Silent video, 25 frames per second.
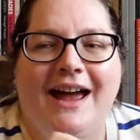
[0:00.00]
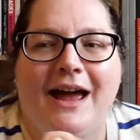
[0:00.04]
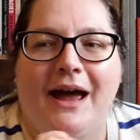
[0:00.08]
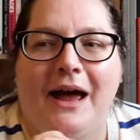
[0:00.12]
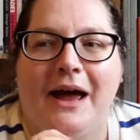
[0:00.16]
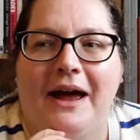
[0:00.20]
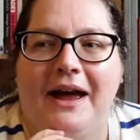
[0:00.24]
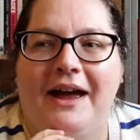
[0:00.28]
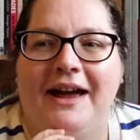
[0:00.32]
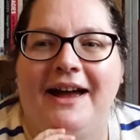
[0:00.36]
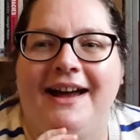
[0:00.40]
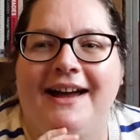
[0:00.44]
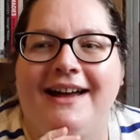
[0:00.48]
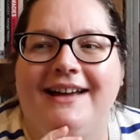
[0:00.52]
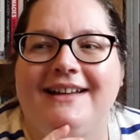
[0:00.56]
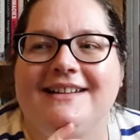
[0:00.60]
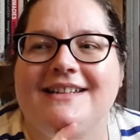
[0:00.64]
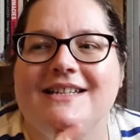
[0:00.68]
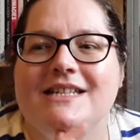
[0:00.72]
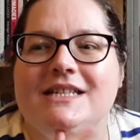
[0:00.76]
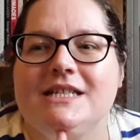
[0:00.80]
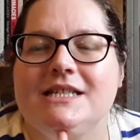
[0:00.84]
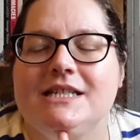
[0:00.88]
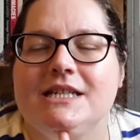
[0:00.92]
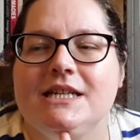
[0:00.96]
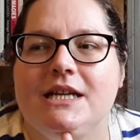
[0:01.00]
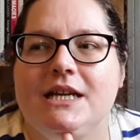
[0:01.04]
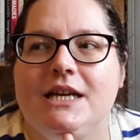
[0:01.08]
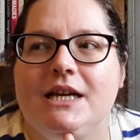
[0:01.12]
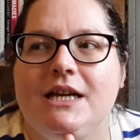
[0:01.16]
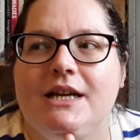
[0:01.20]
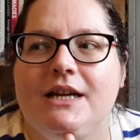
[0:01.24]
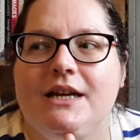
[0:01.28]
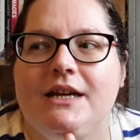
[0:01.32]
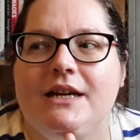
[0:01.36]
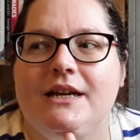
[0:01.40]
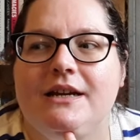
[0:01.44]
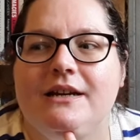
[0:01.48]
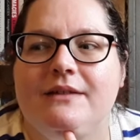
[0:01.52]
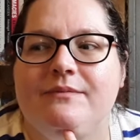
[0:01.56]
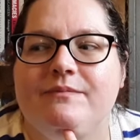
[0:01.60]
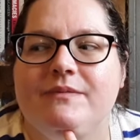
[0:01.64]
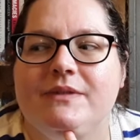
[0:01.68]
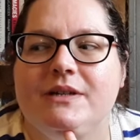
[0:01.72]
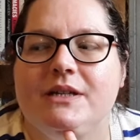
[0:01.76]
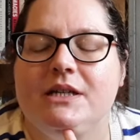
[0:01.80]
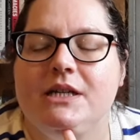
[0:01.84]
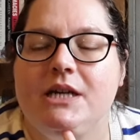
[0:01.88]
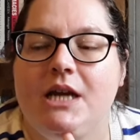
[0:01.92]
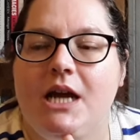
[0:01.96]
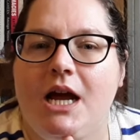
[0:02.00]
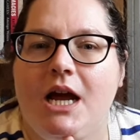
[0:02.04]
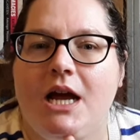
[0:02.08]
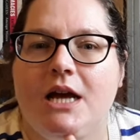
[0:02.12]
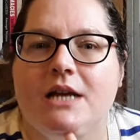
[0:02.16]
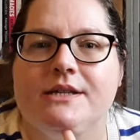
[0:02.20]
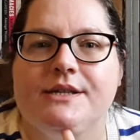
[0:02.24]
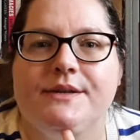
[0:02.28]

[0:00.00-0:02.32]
And um, yeah,